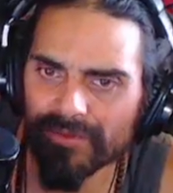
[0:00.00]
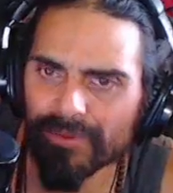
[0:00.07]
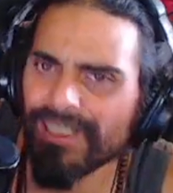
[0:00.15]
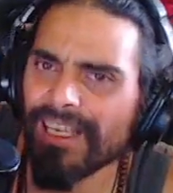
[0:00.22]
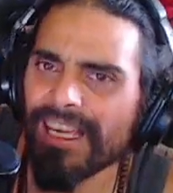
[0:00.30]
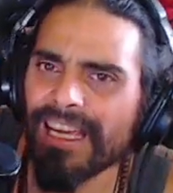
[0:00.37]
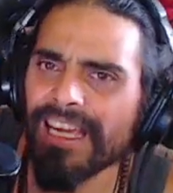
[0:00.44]
What
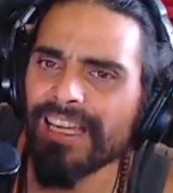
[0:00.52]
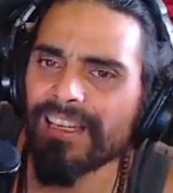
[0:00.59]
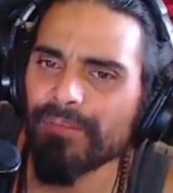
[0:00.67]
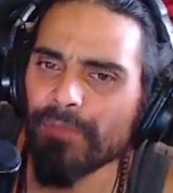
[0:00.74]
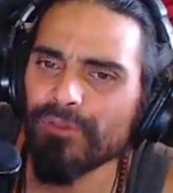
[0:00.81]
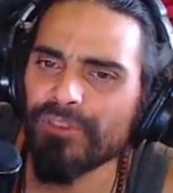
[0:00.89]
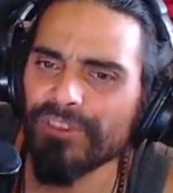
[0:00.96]
the heck?
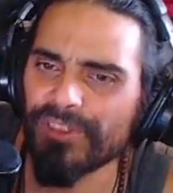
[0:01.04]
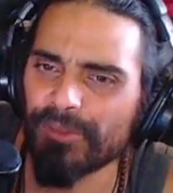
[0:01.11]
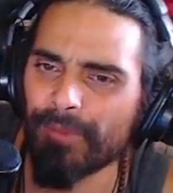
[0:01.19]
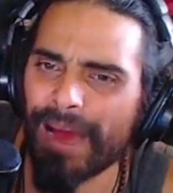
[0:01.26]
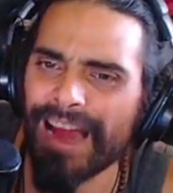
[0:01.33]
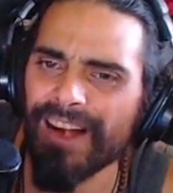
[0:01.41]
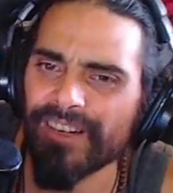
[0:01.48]
Most
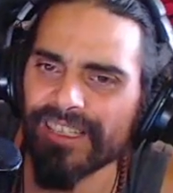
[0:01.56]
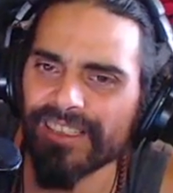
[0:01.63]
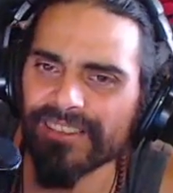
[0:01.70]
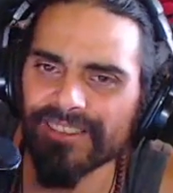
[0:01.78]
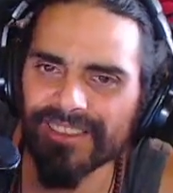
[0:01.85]
inspiring.